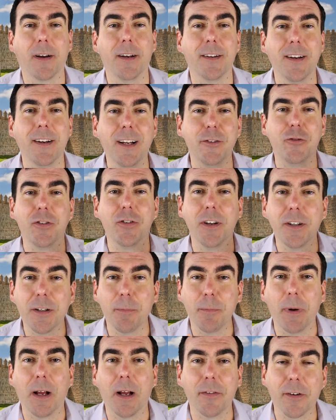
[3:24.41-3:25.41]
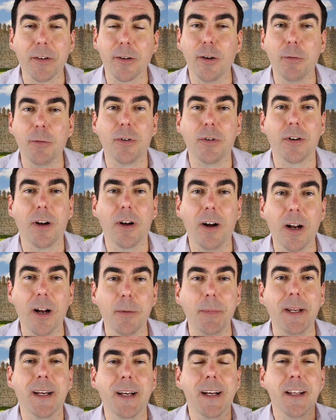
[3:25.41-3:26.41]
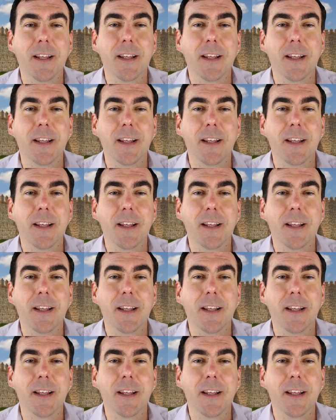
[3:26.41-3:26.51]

It's not just about the global economy.